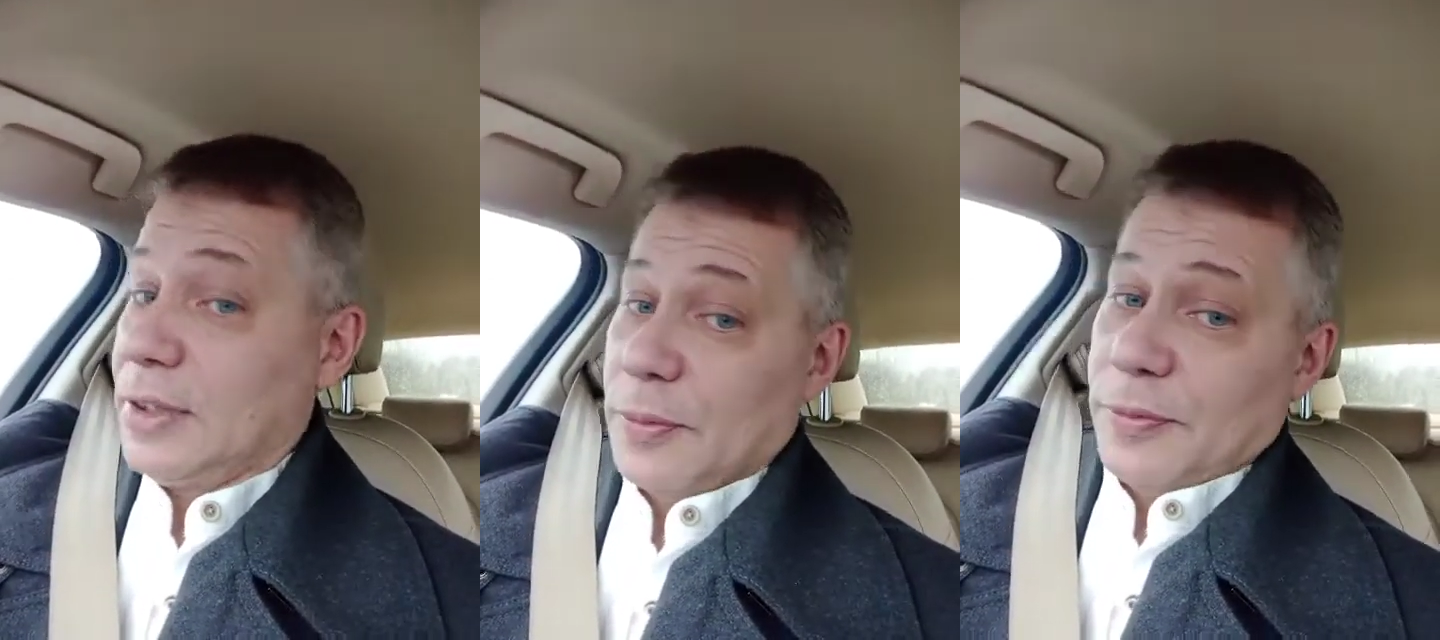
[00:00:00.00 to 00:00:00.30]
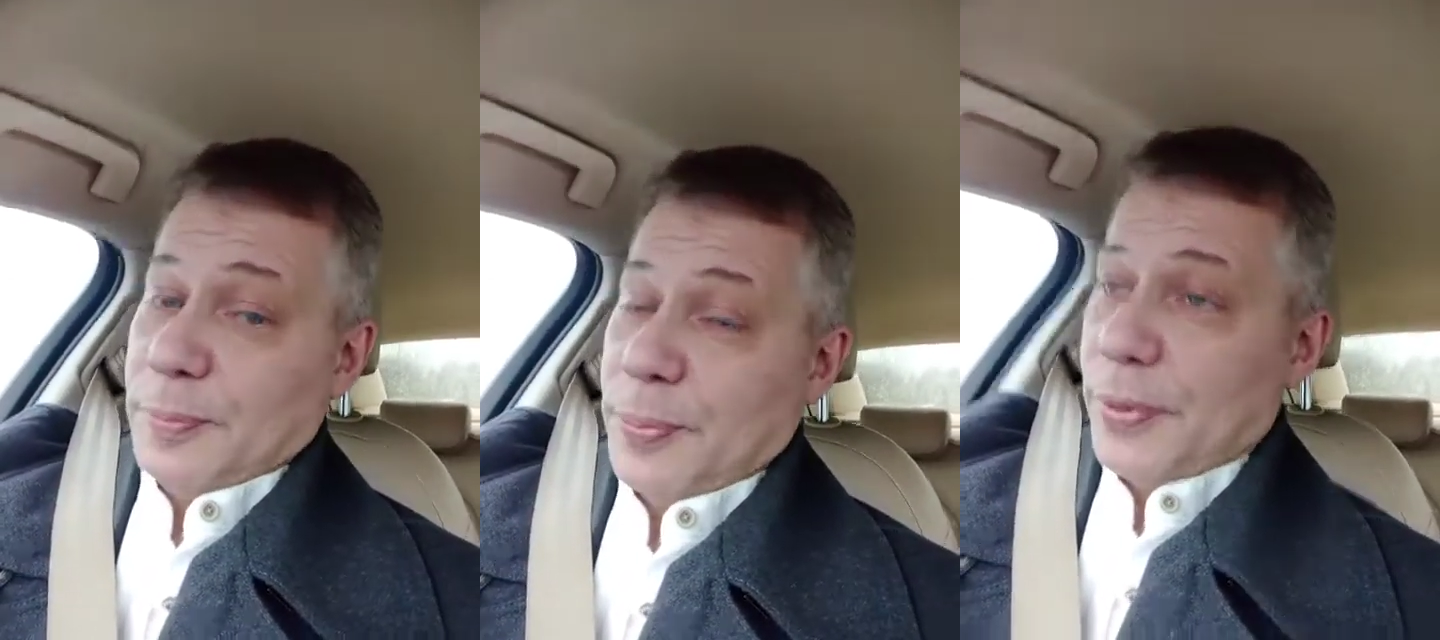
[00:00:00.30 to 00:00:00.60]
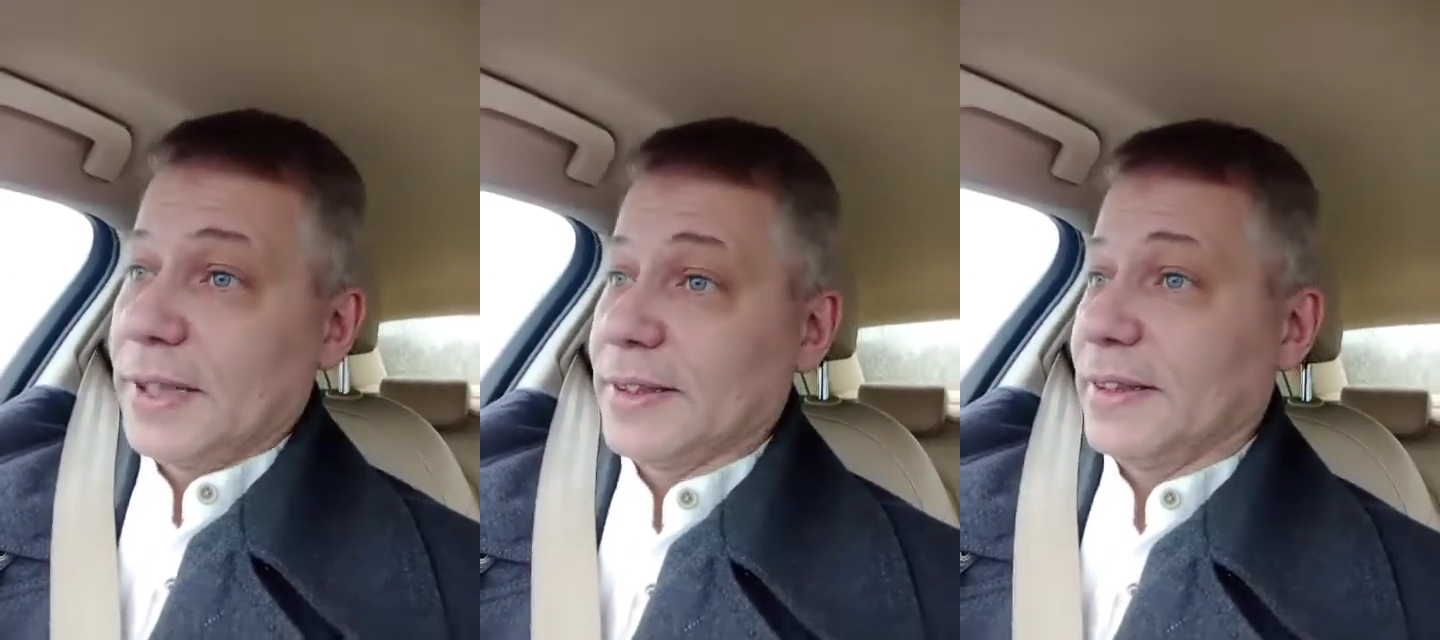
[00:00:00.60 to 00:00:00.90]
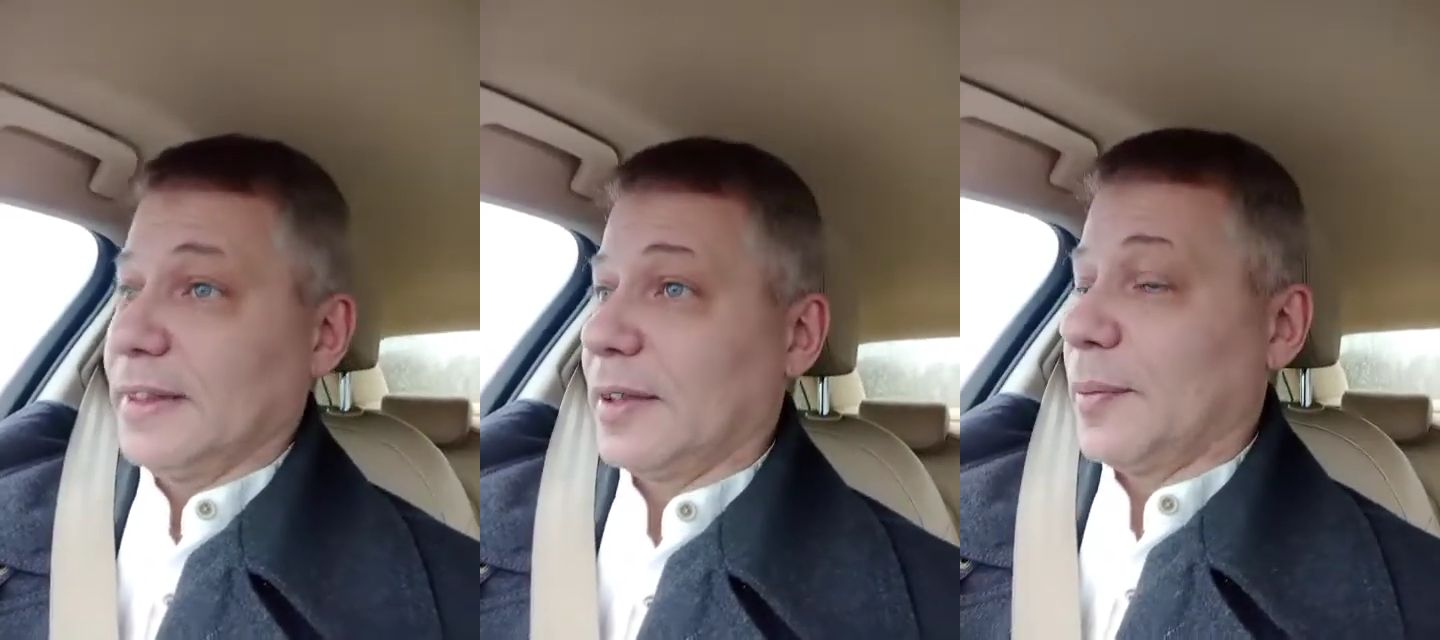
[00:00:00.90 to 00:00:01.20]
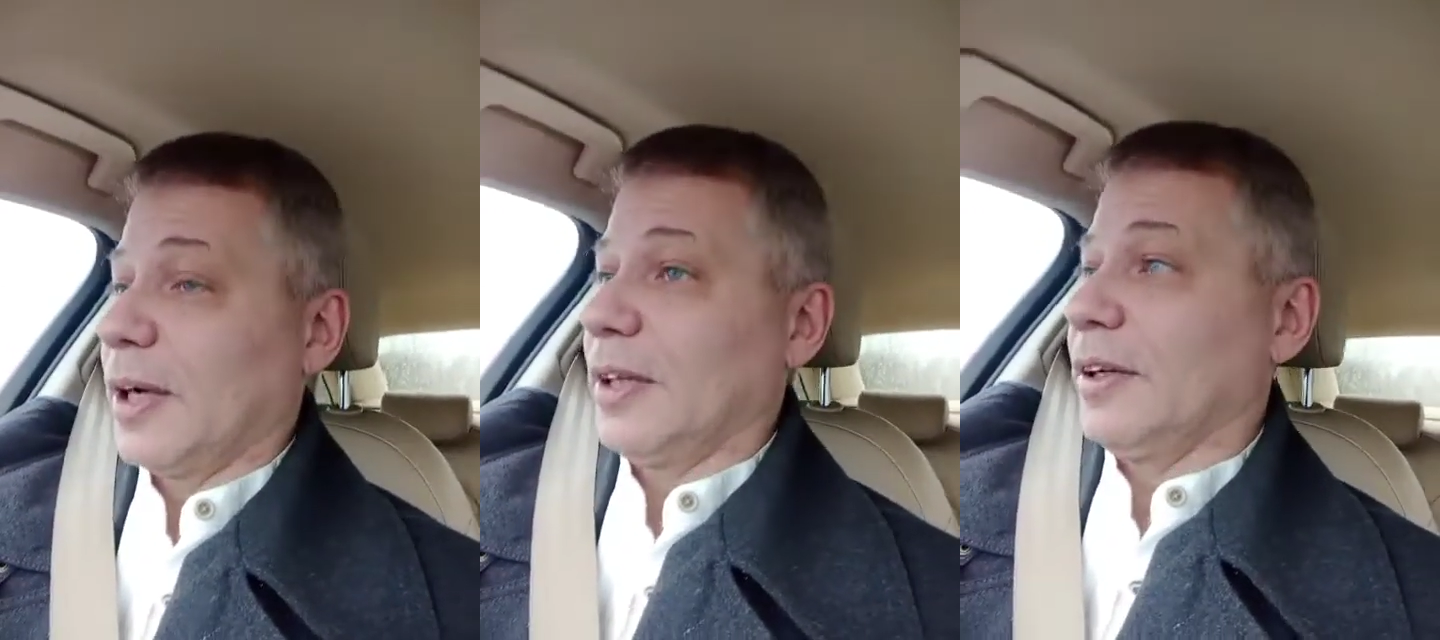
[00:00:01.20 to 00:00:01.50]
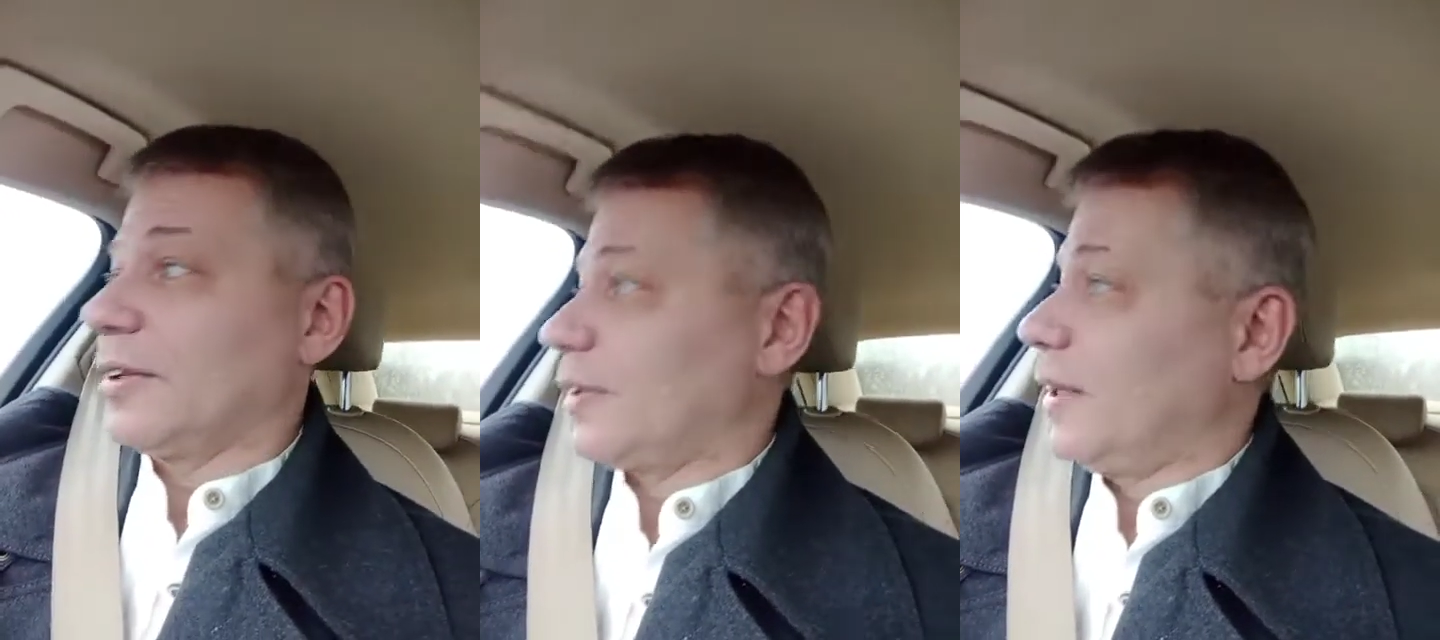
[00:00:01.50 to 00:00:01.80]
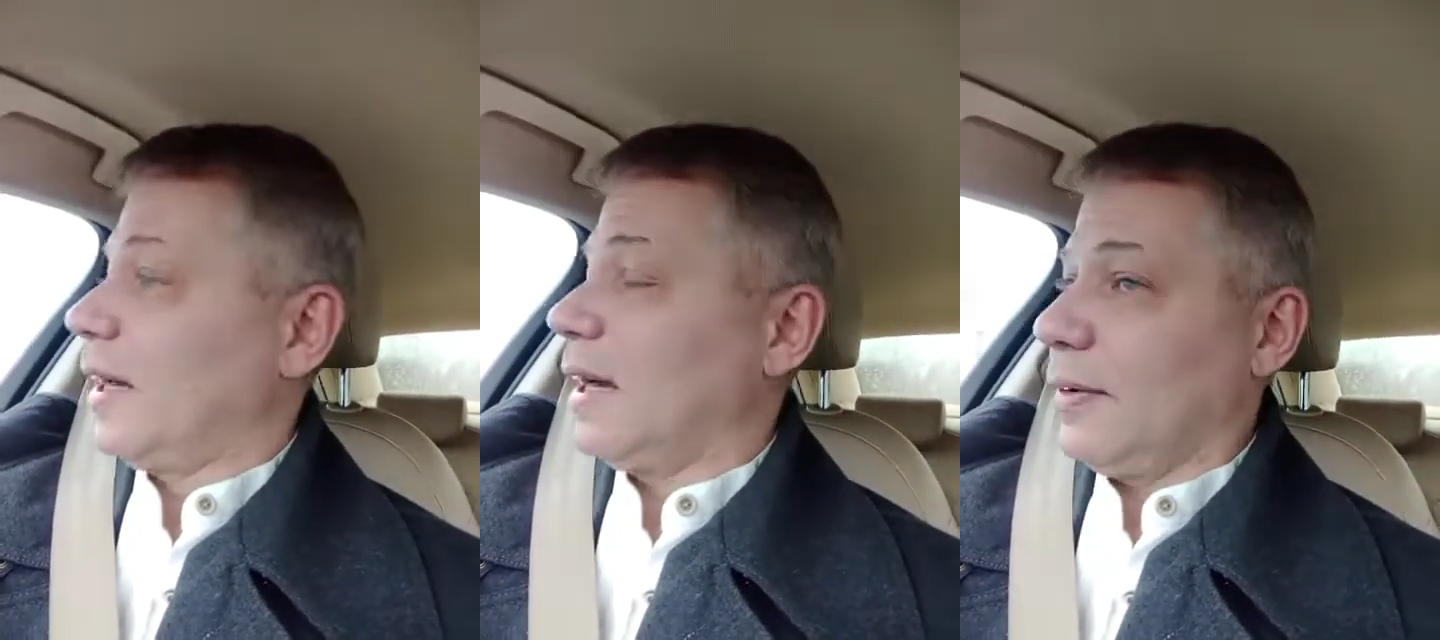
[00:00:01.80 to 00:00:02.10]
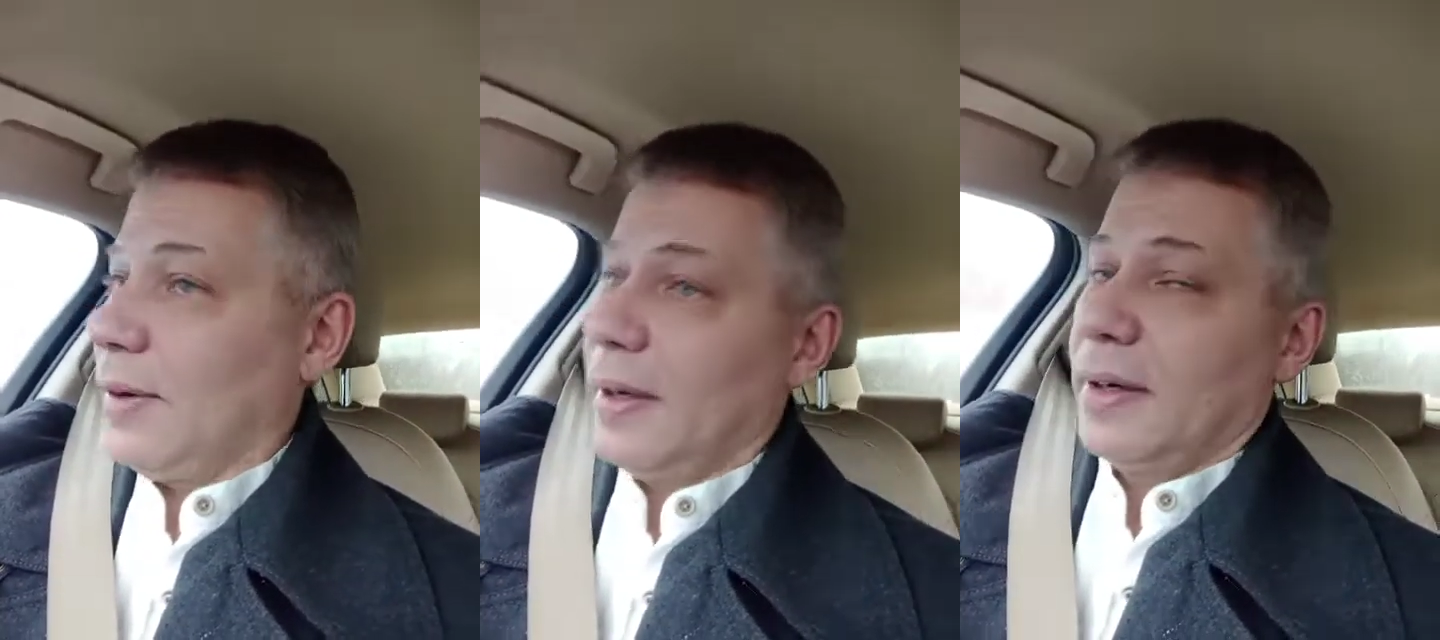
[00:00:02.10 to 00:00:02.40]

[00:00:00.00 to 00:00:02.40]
It's your present that they're money laundering now.